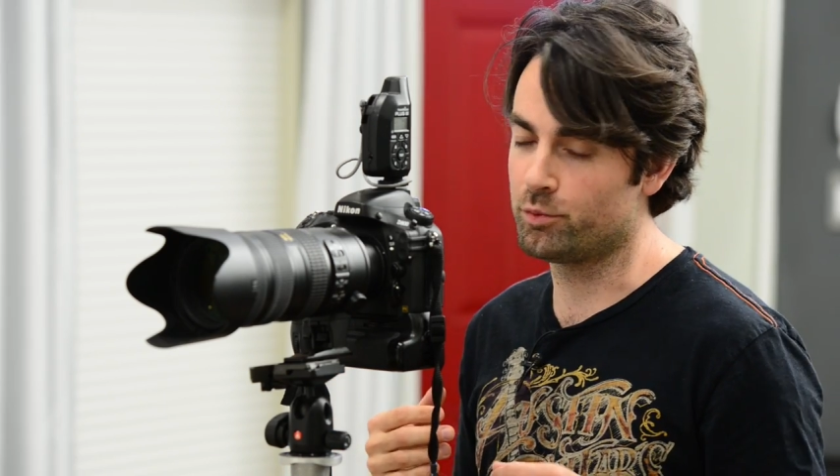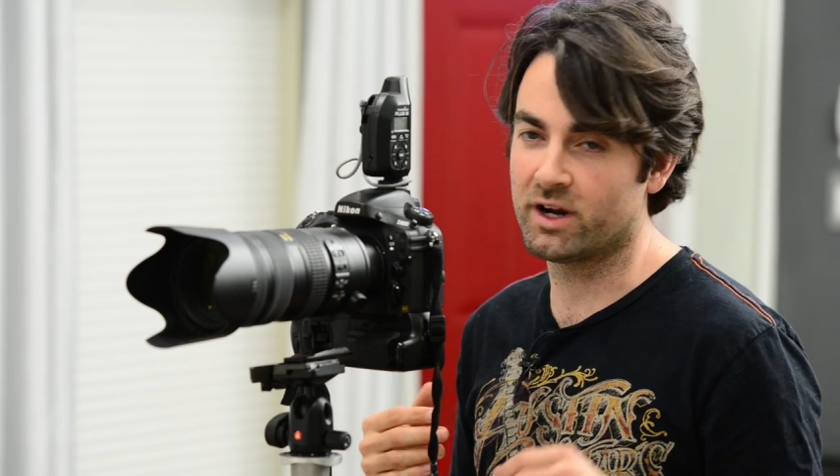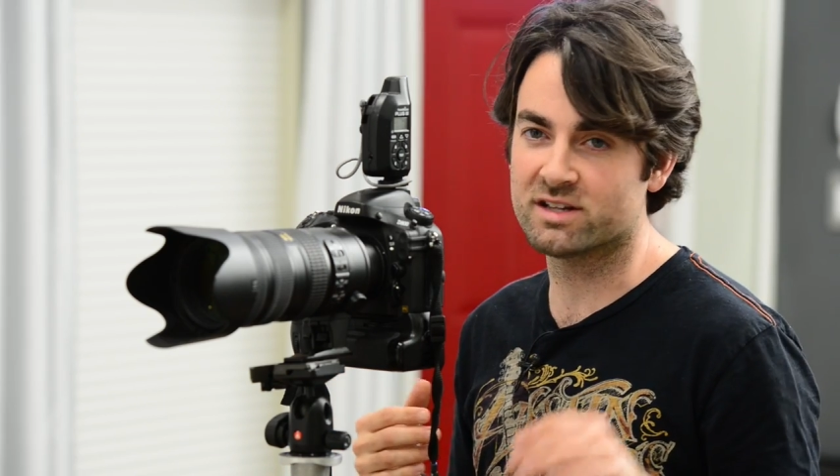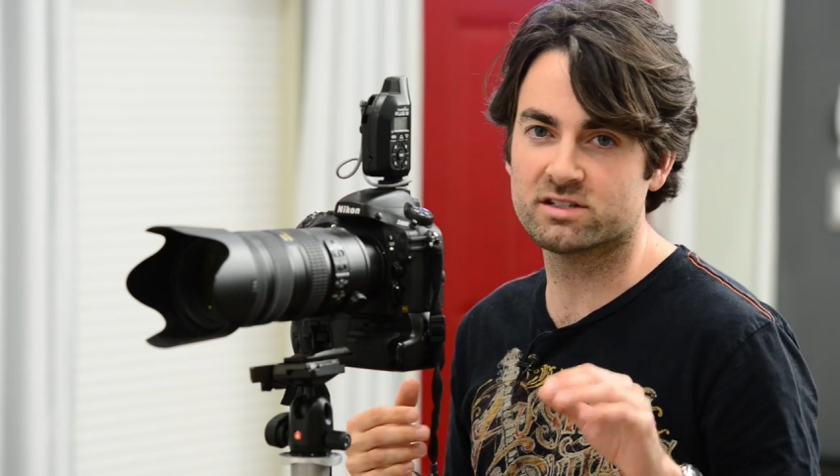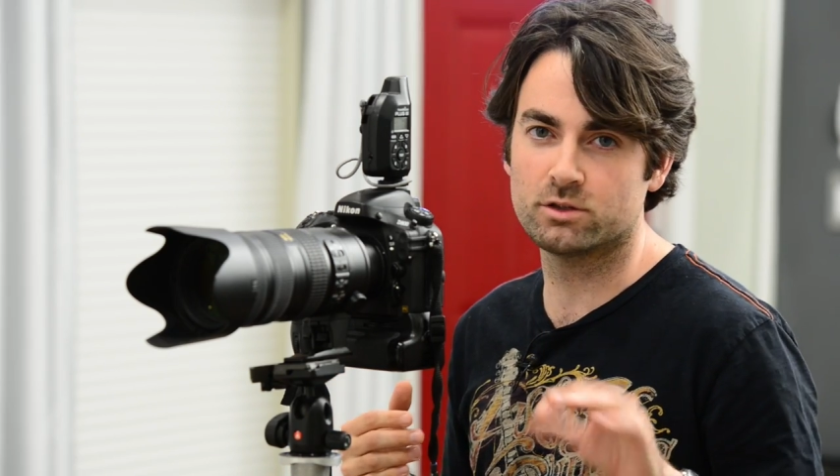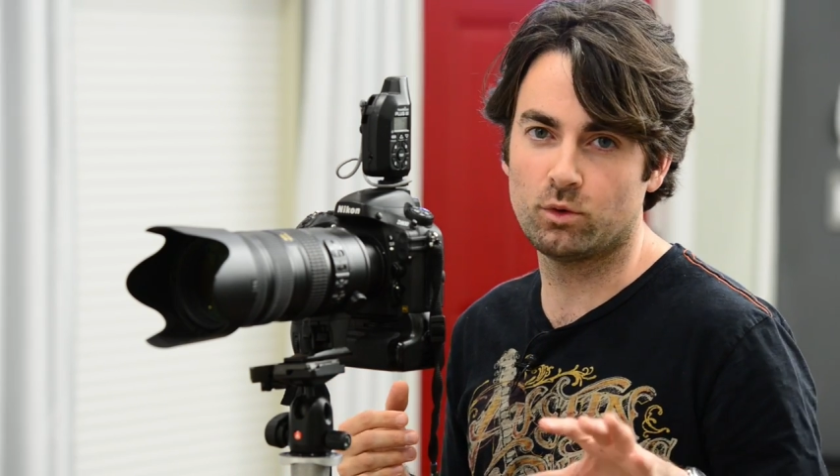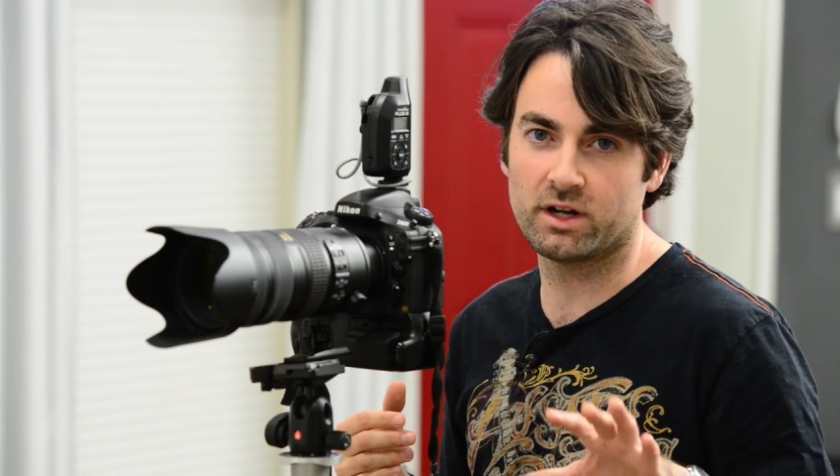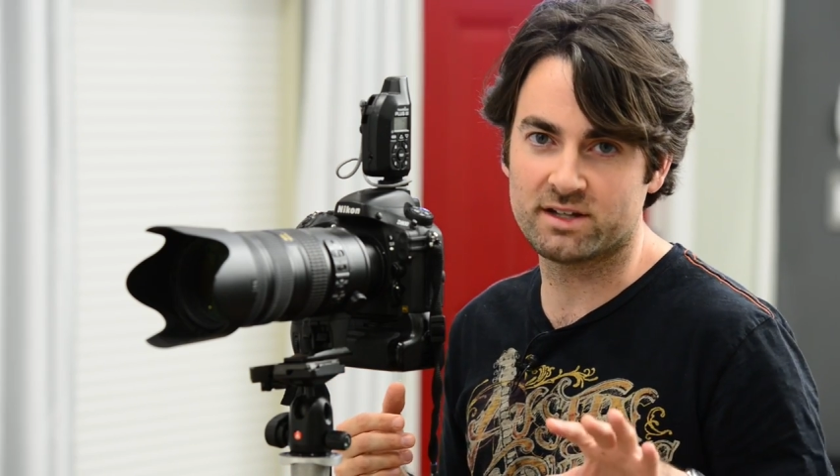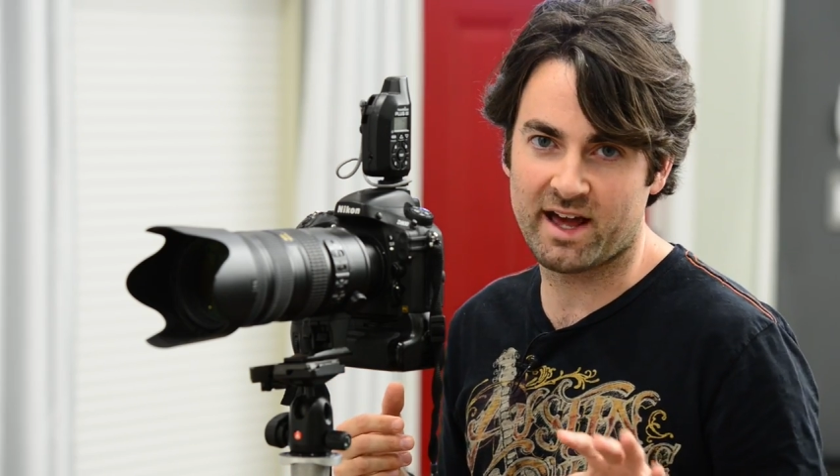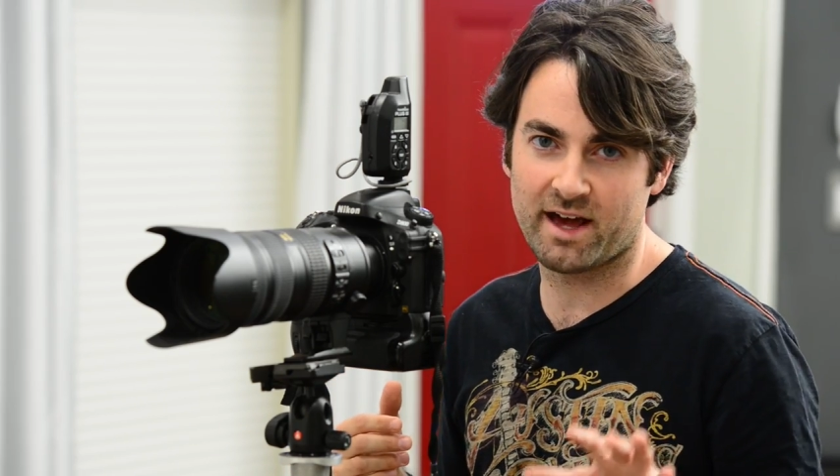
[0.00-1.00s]
but I still
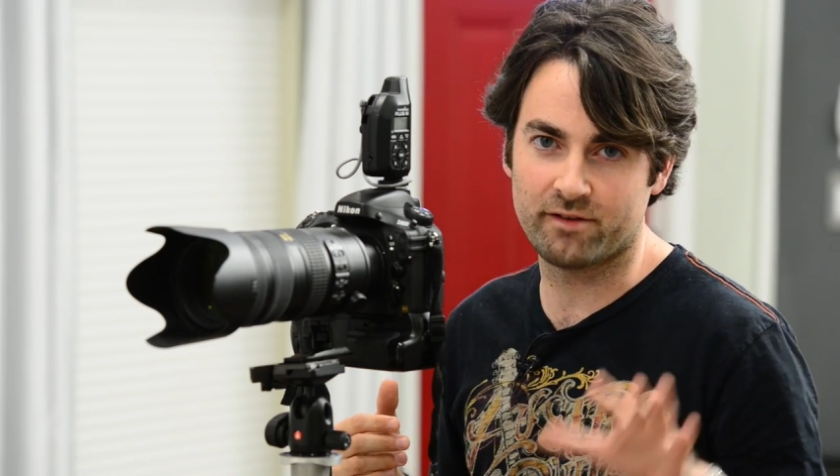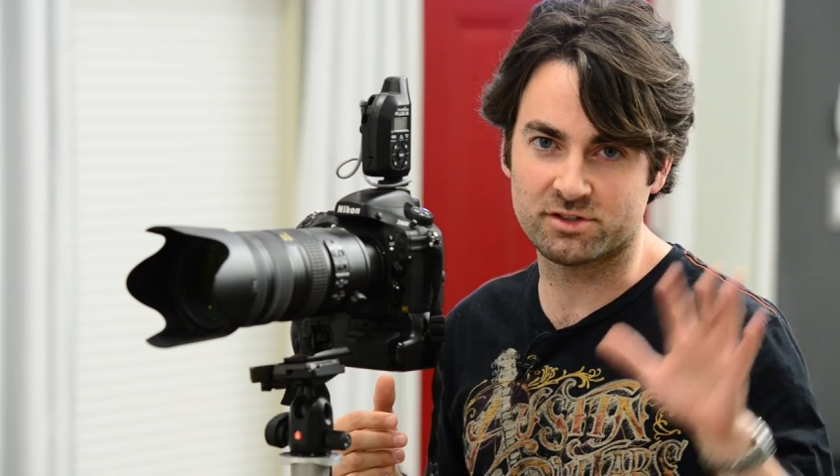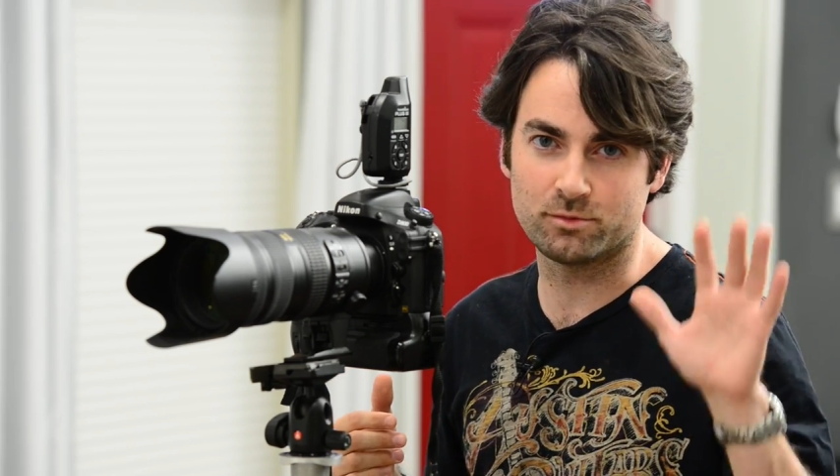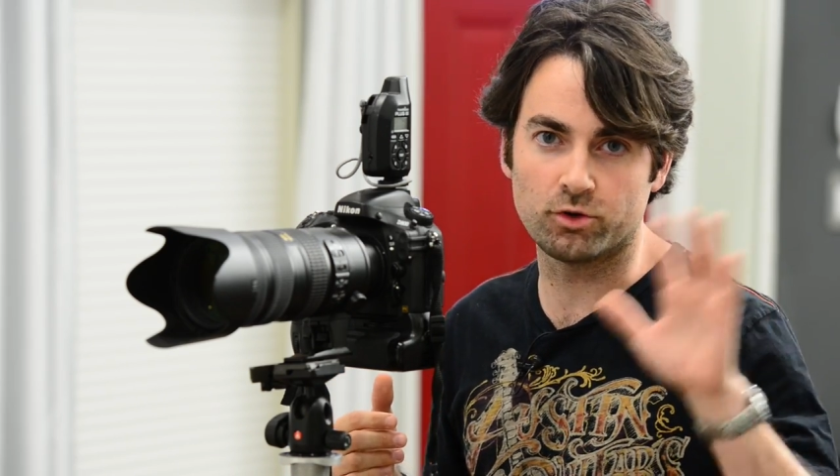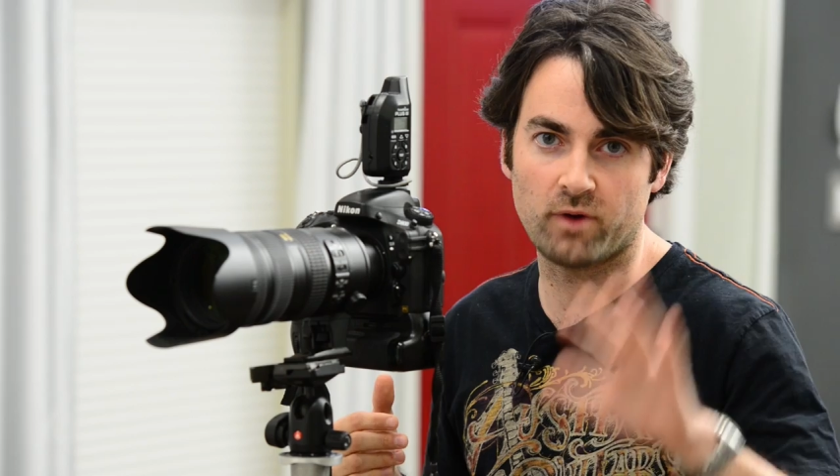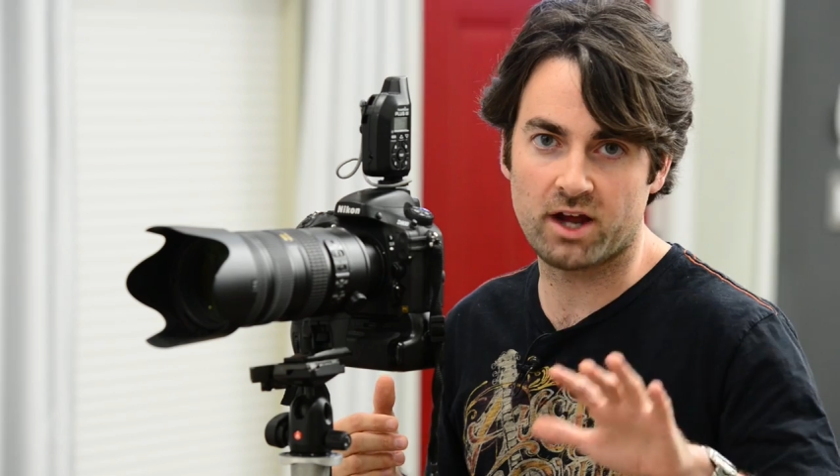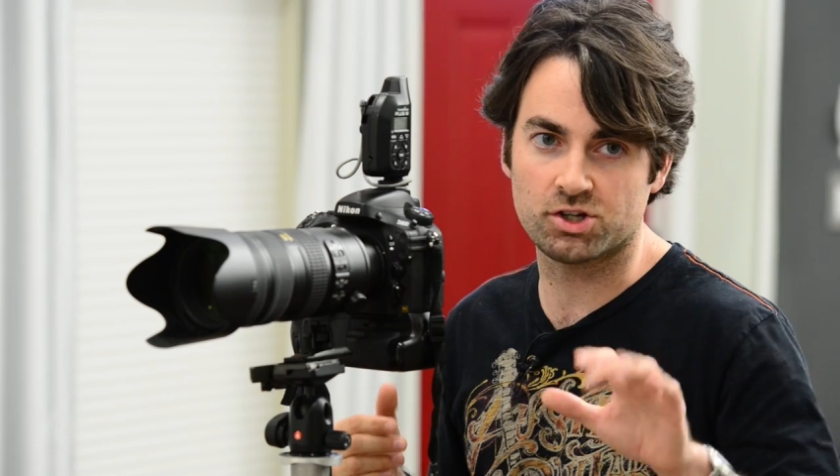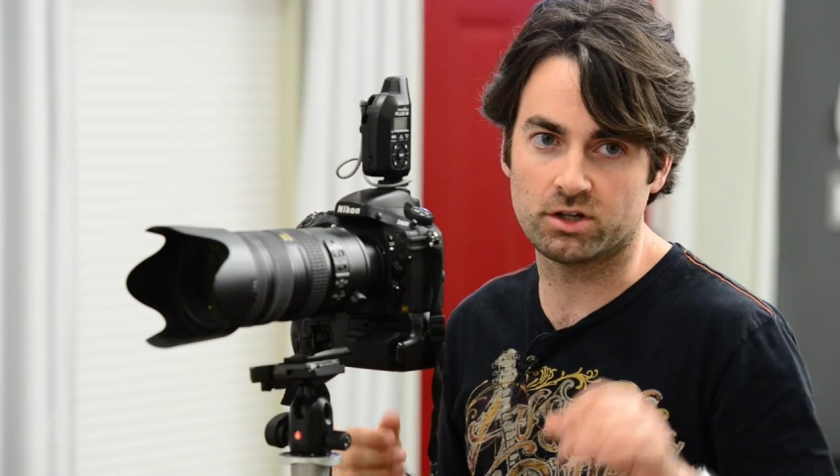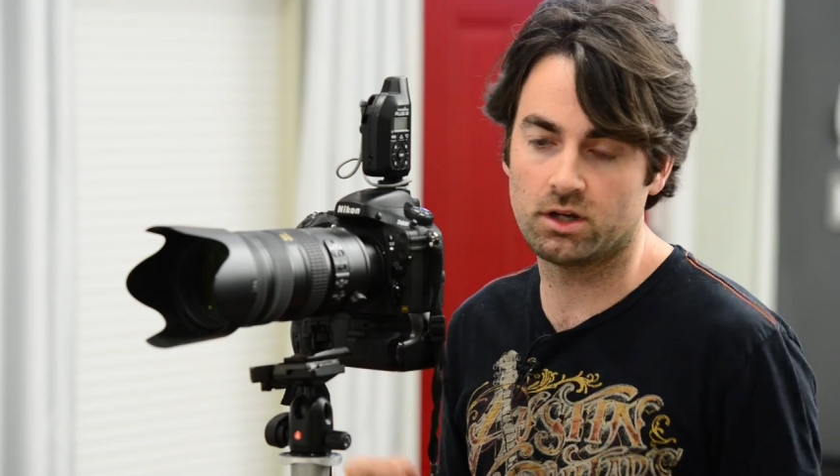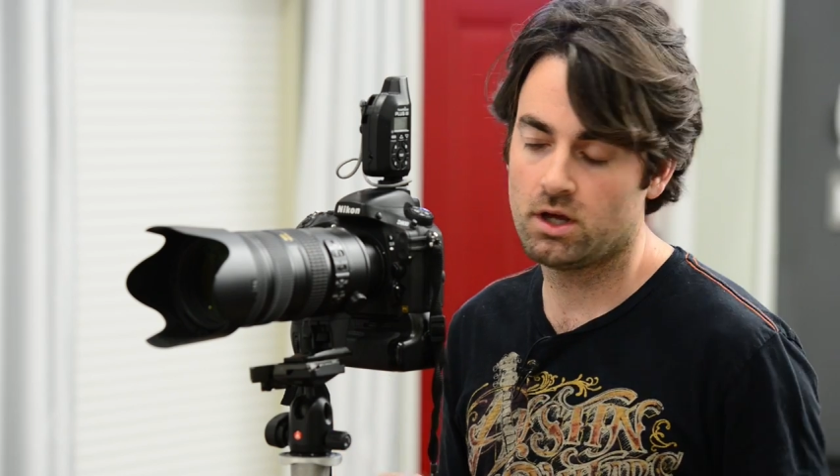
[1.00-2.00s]
want it to have some
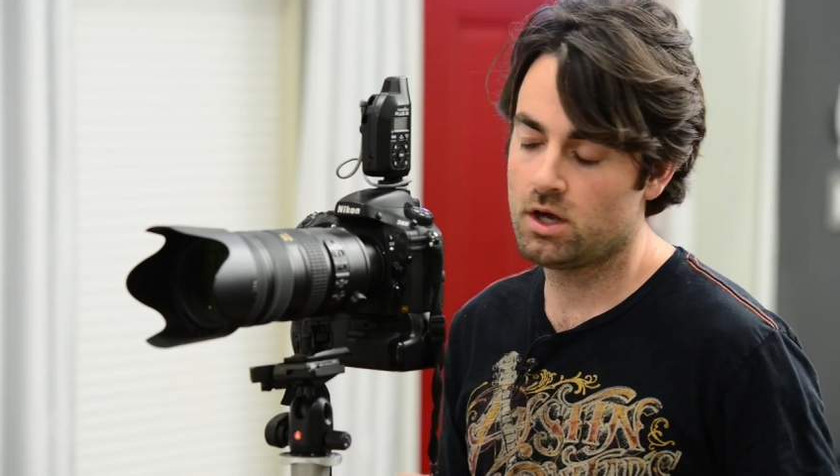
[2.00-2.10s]
direction.